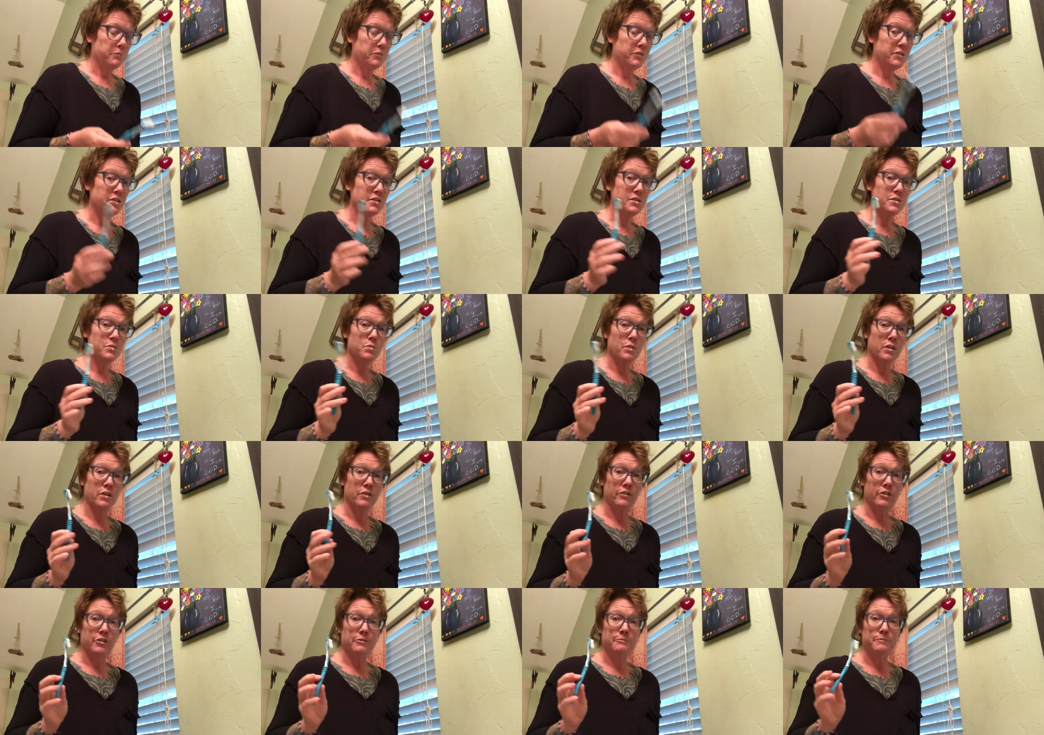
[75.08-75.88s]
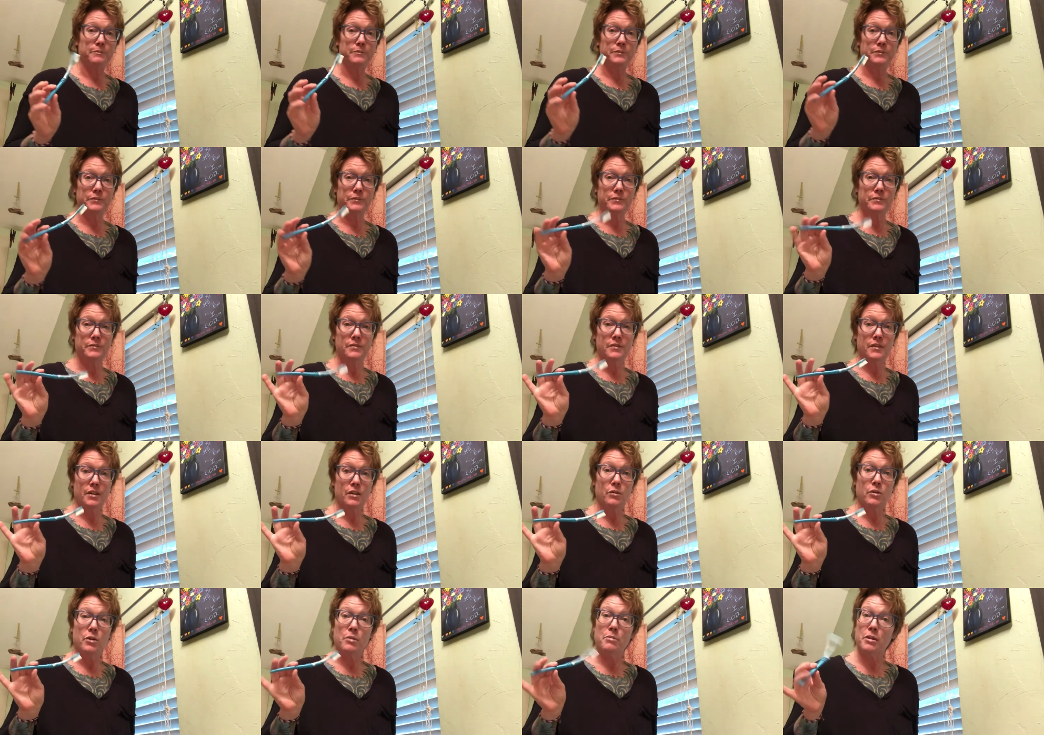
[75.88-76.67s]
This is one of them.
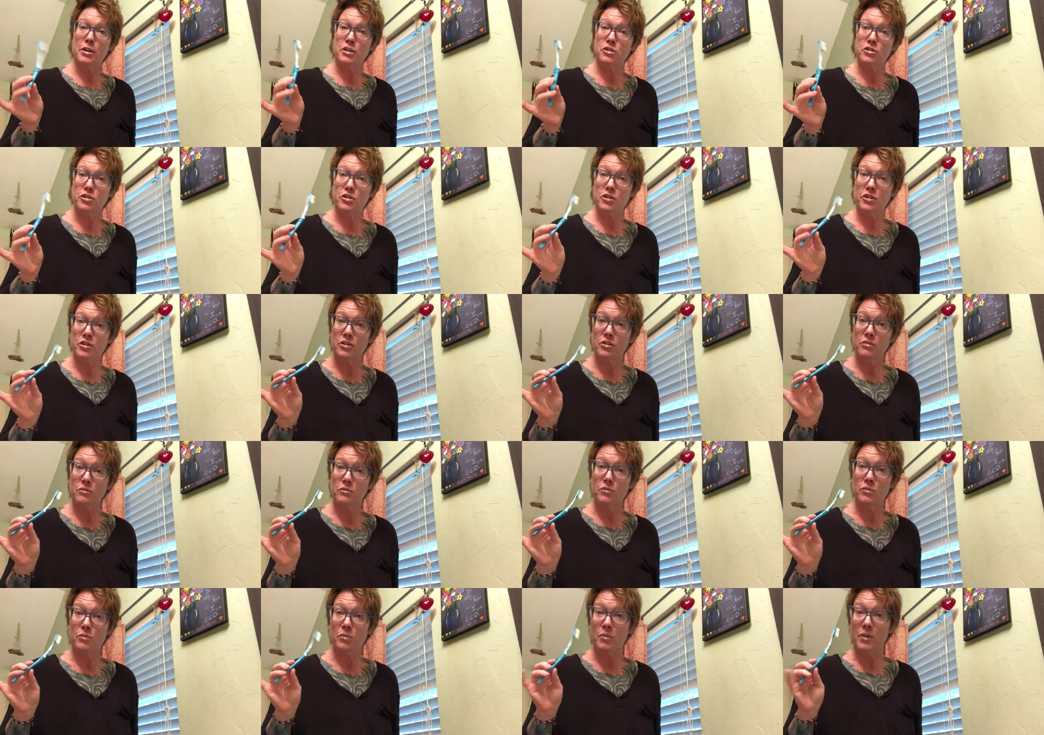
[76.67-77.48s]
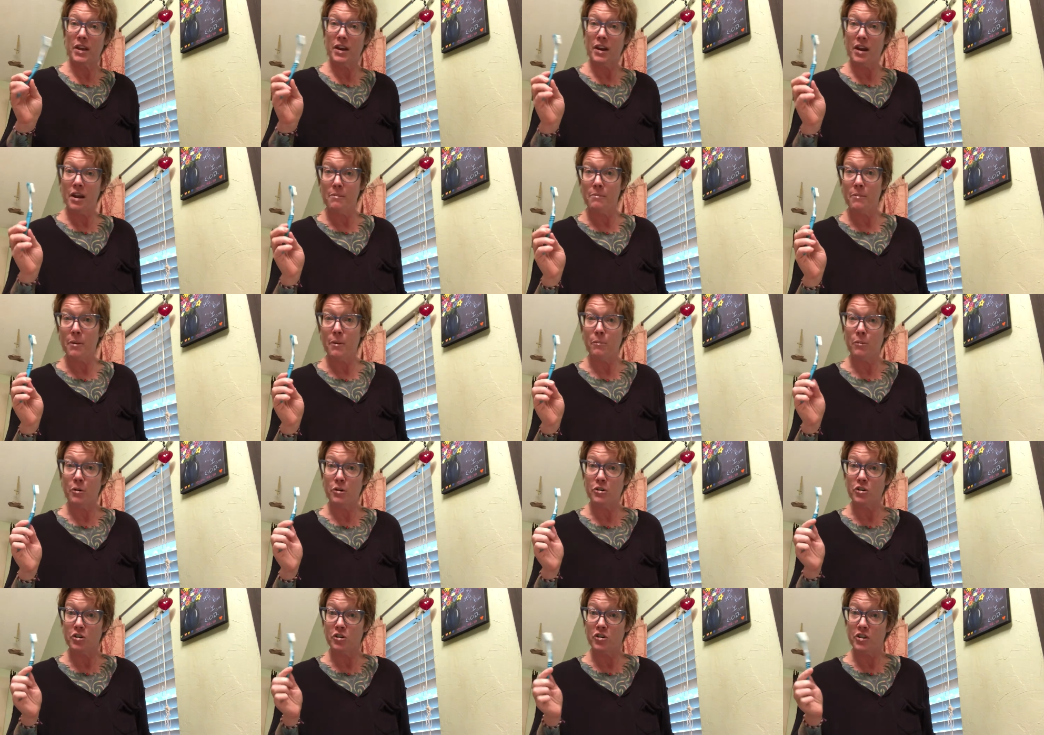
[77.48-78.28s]
We make sure we get up and
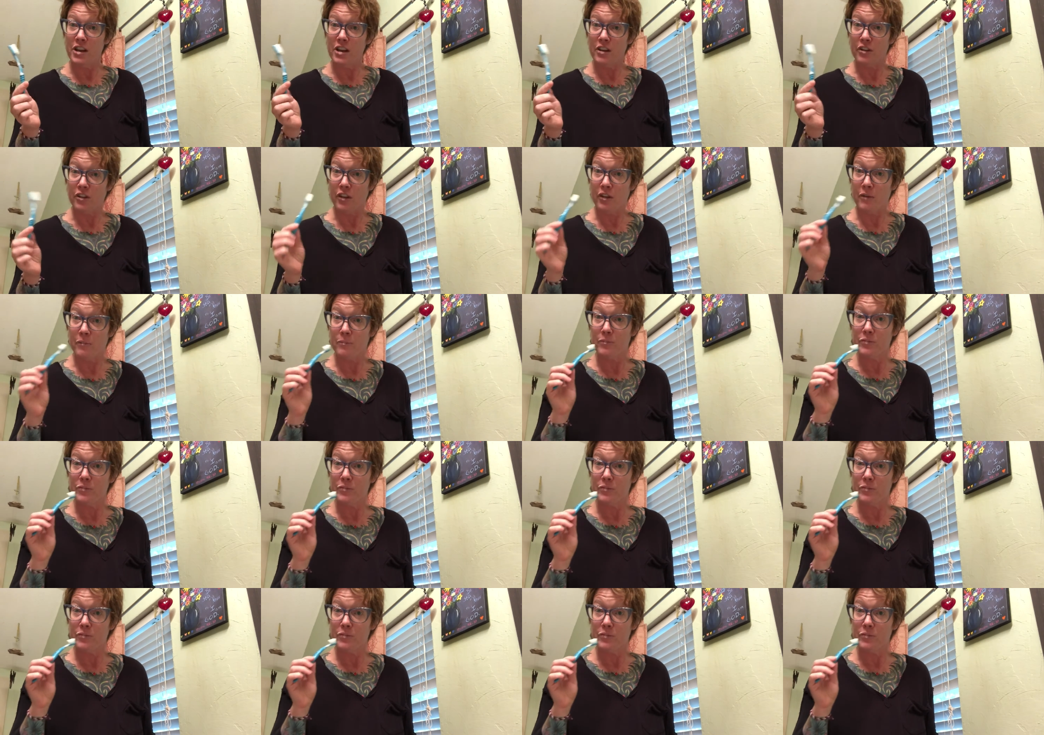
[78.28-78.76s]
brush our teeth.